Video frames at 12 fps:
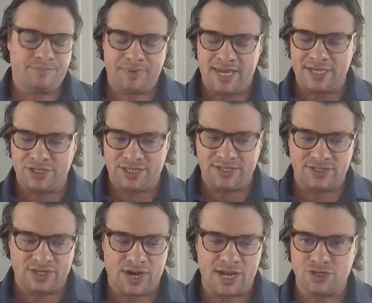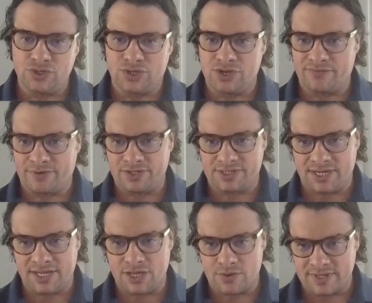PhDs here at Duke
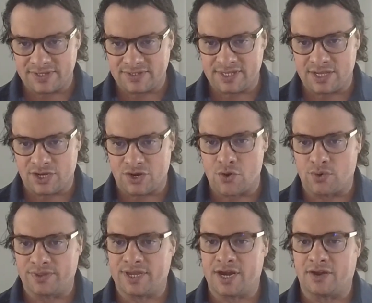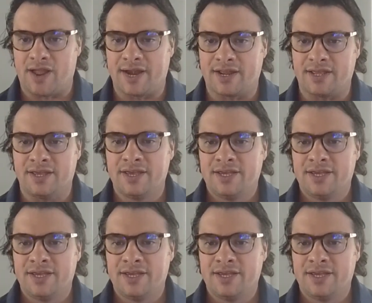University, UNC here in North Carolina,